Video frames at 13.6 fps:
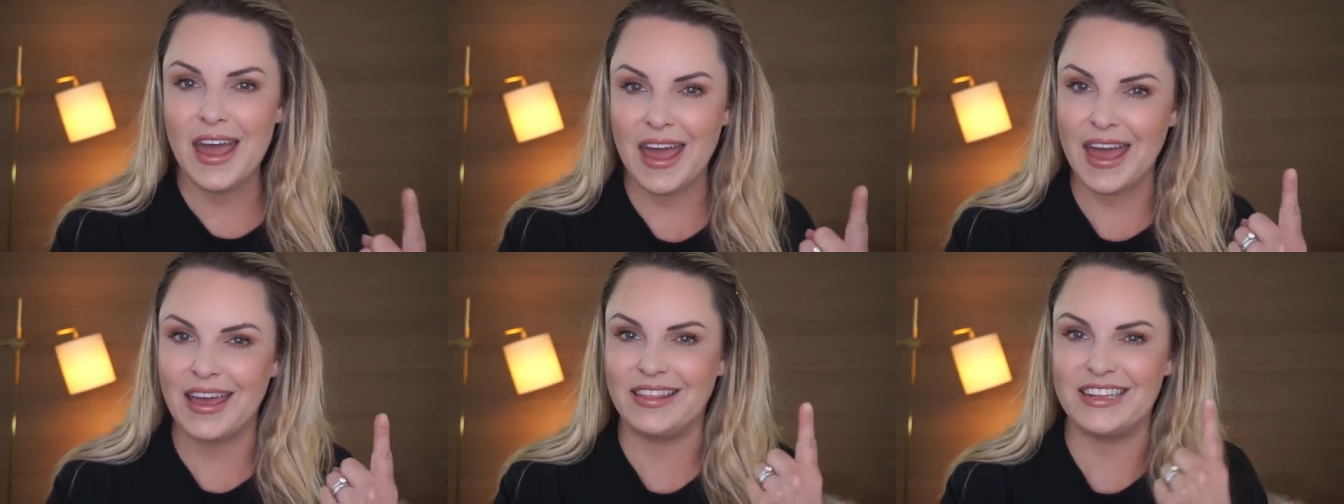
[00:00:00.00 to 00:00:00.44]

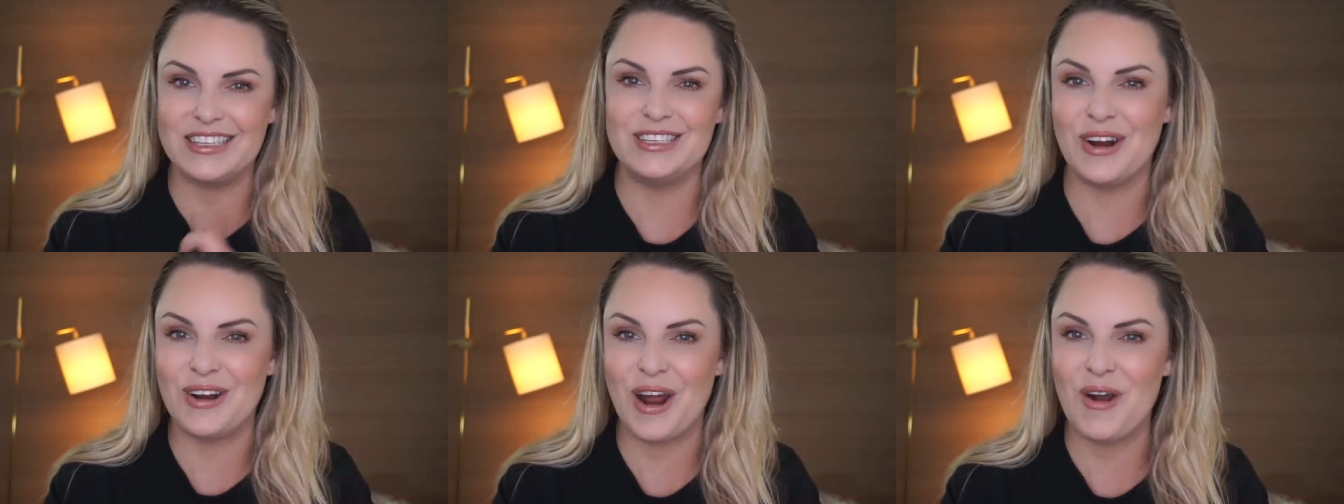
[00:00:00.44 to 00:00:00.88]
A, let's
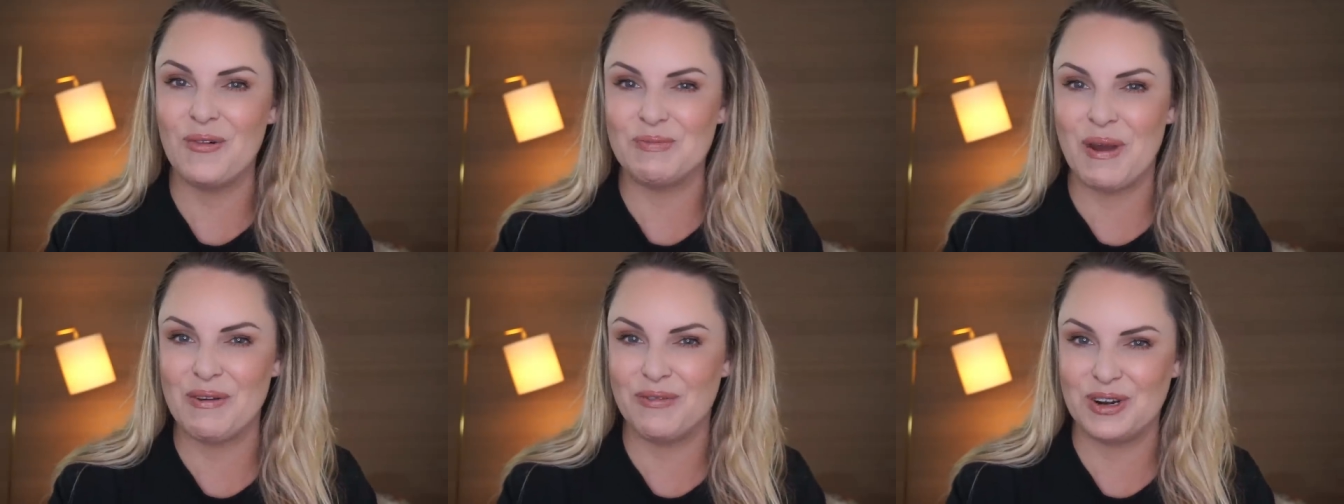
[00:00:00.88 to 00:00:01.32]
start out
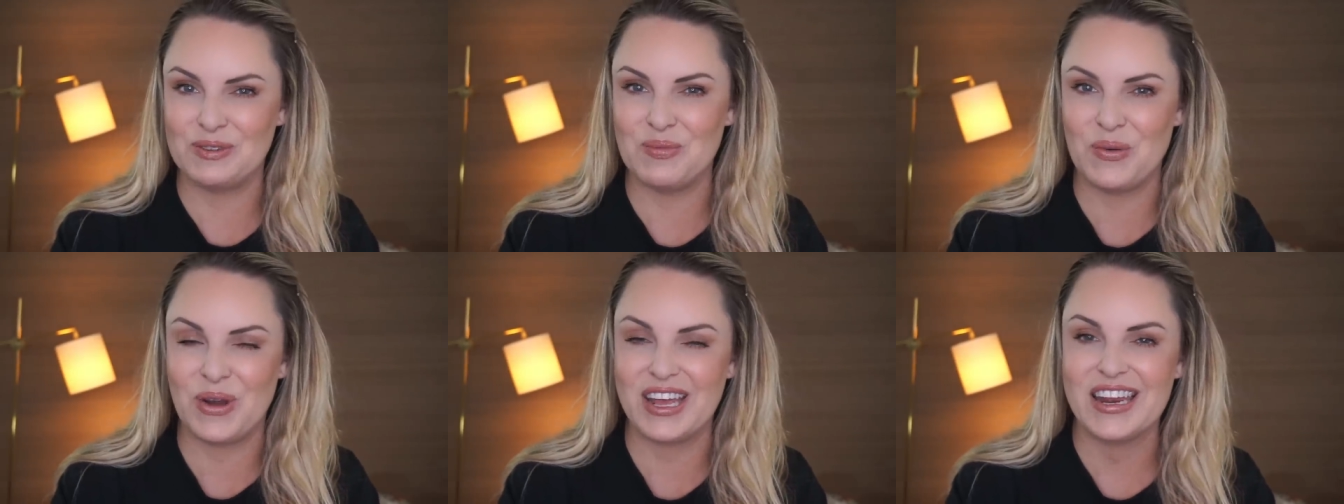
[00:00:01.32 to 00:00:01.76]
with my
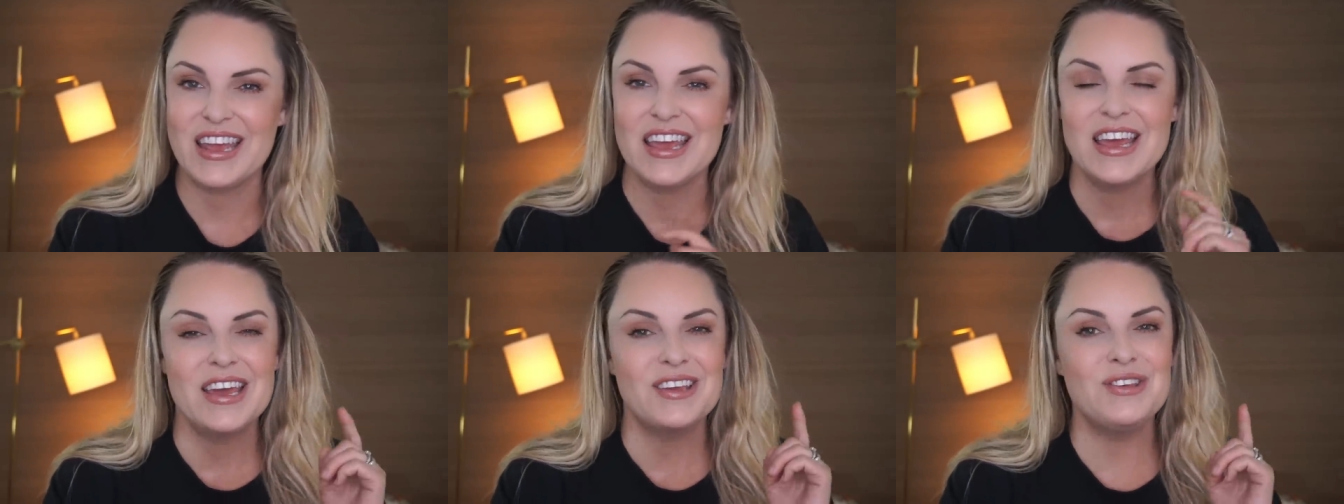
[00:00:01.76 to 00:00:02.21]
first point
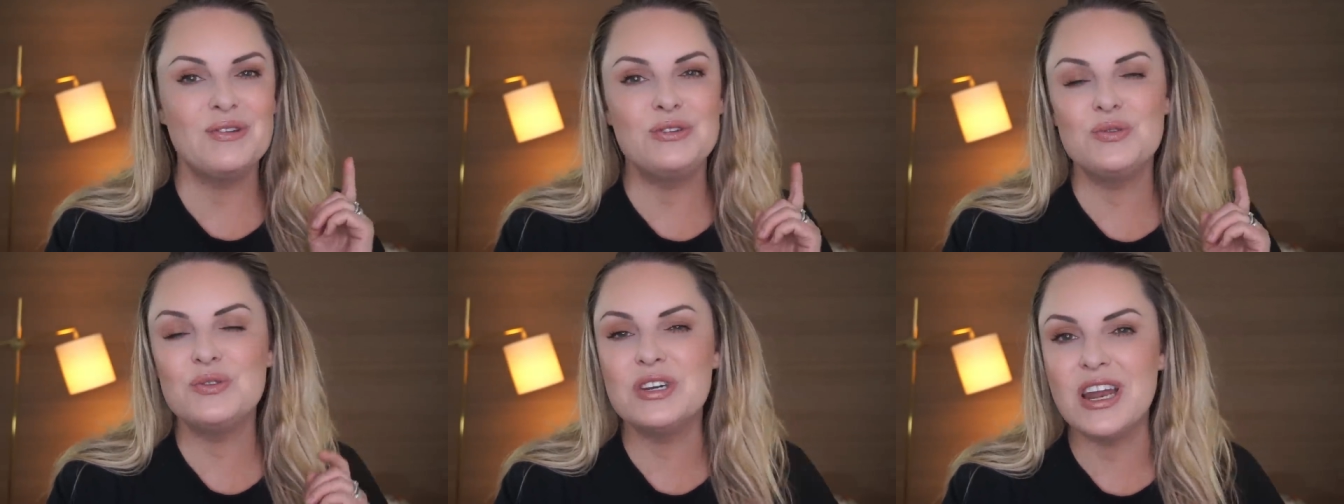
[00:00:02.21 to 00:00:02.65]
you
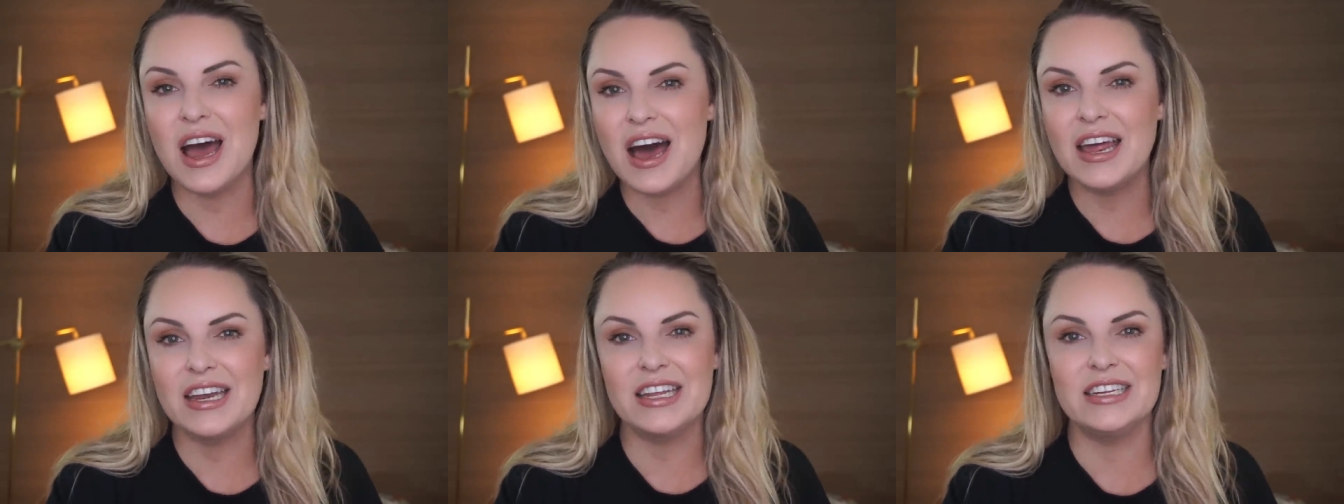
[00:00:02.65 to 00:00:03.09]
do
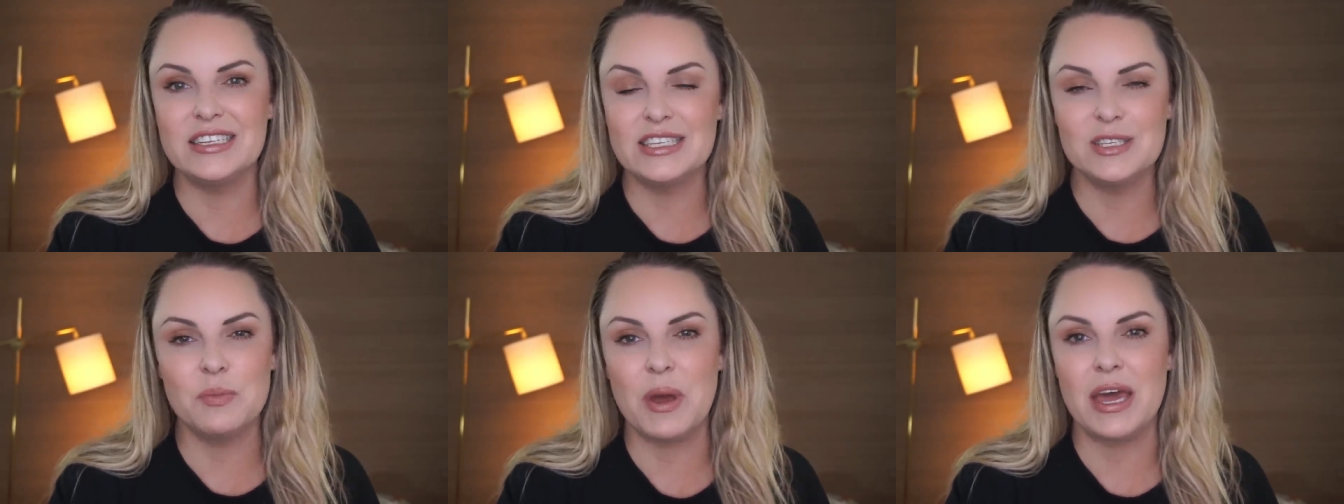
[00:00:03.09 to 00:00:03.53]
not need to
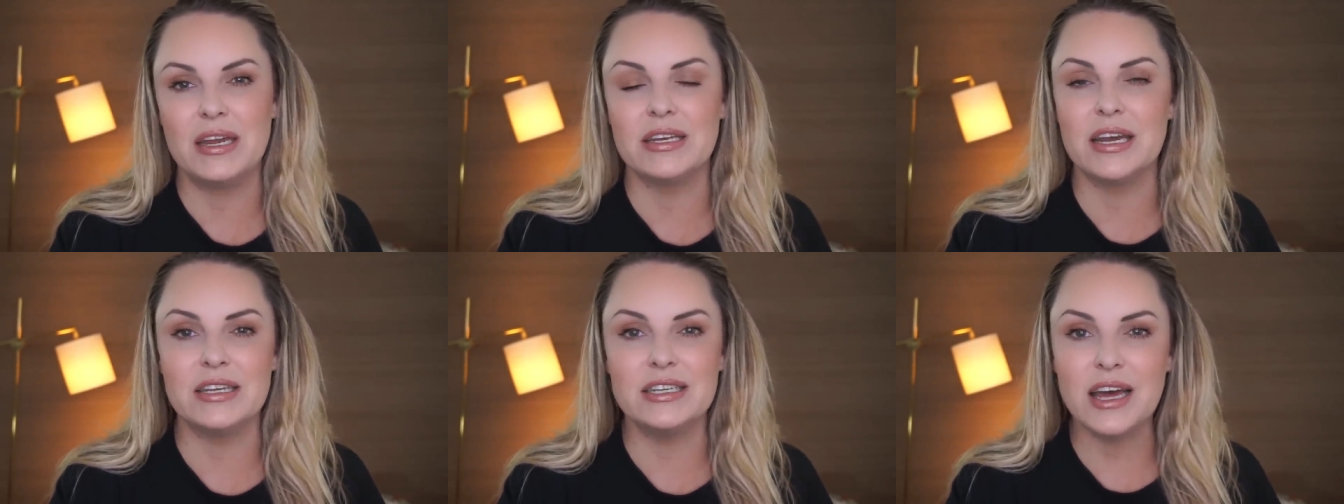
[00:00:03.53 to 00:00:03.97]

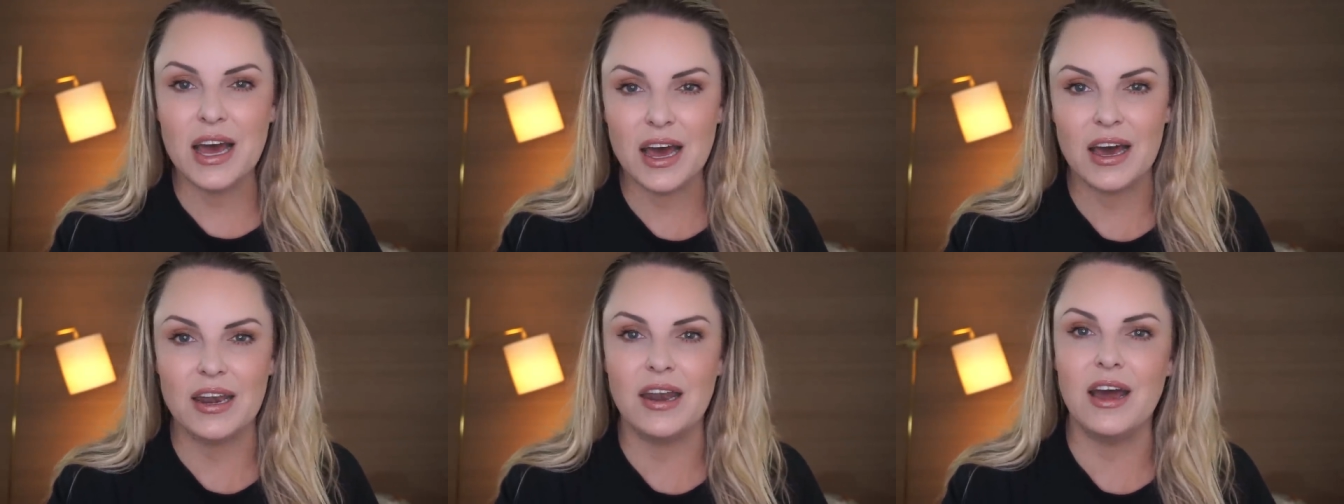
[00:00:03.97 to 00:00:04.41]
spend a
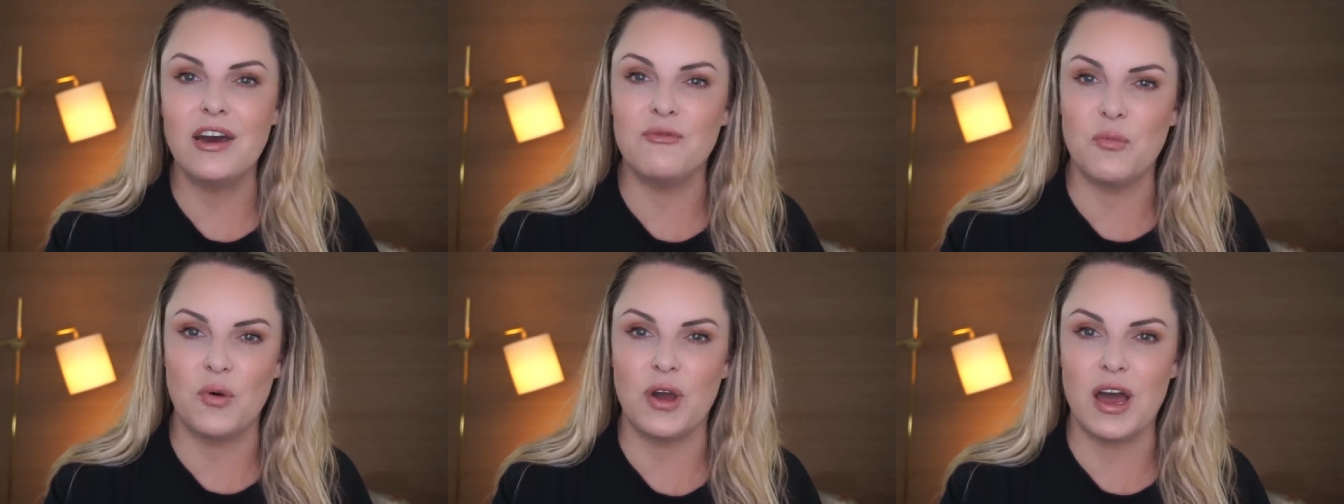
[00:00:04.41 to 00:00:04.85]
ton
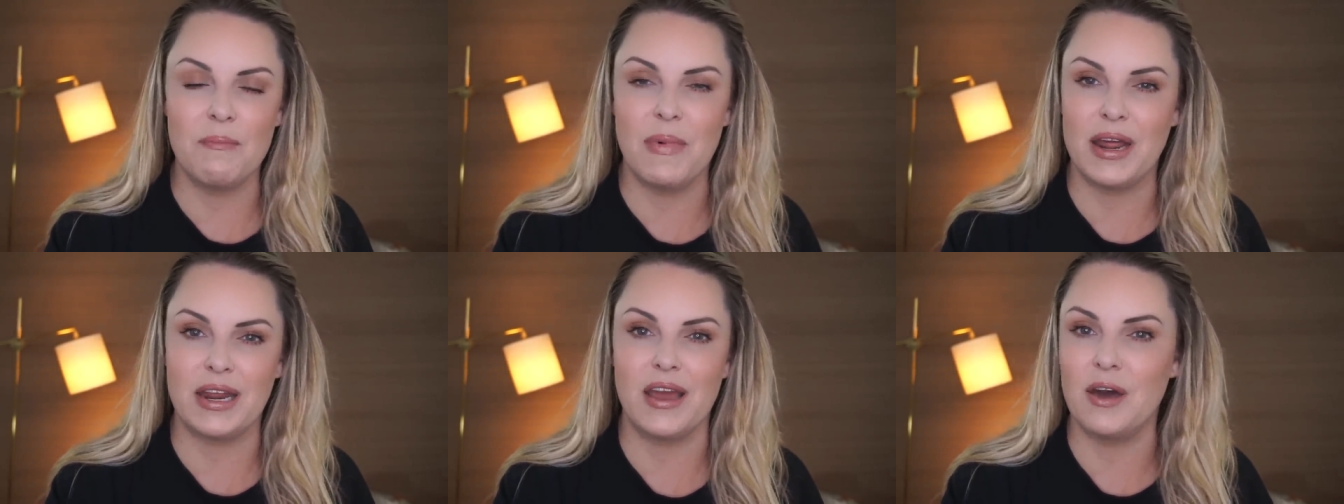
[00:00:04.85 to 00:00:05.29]
of mo uh,
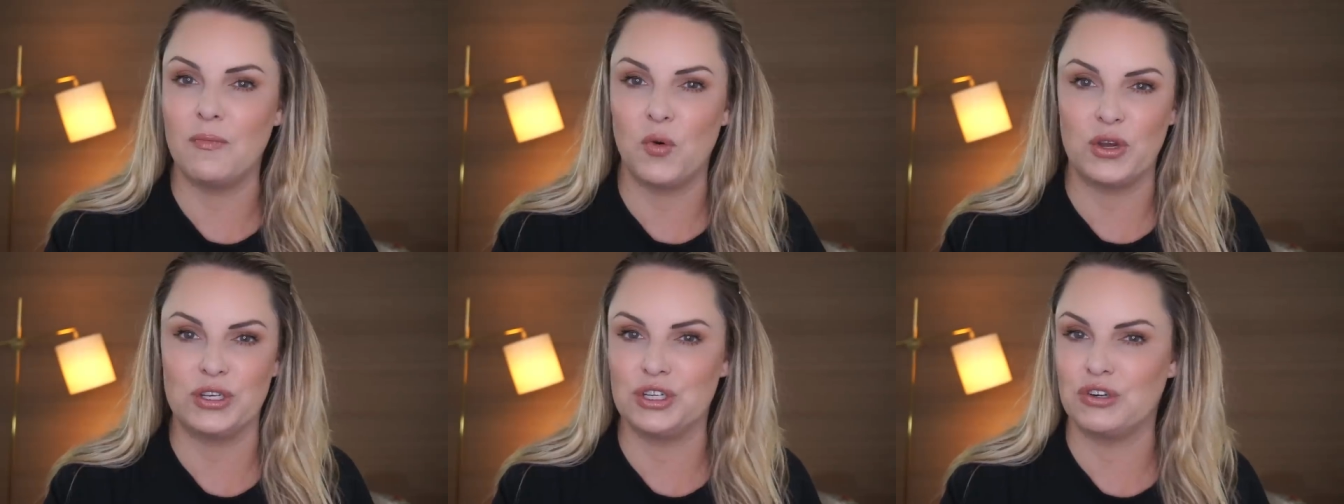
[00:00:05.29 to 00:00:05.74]
money on
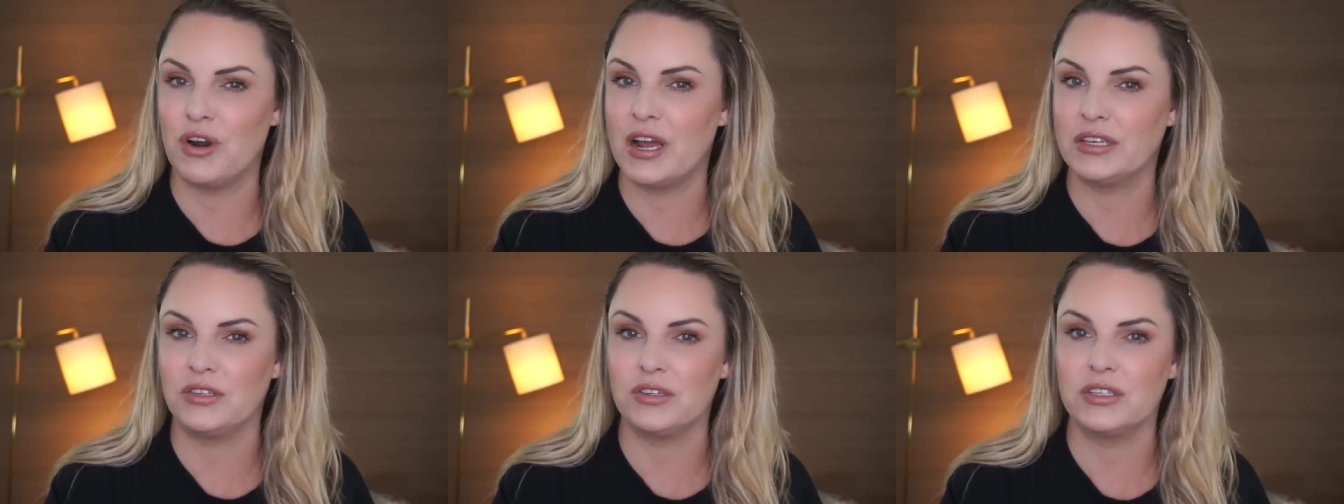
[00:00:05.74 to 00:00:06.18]

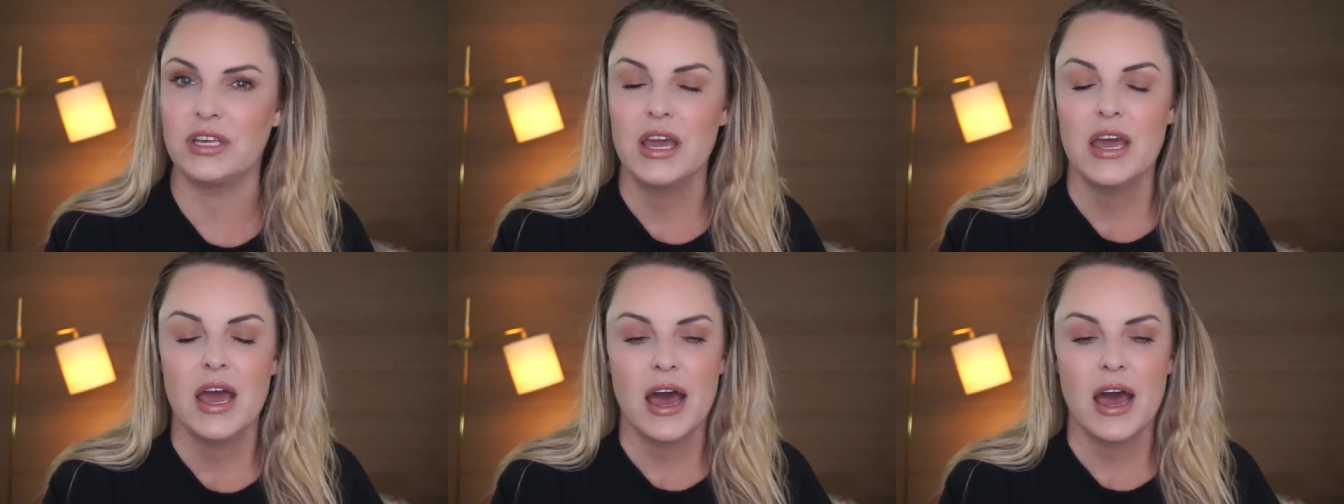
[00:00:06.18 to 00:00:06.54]
moisturizers.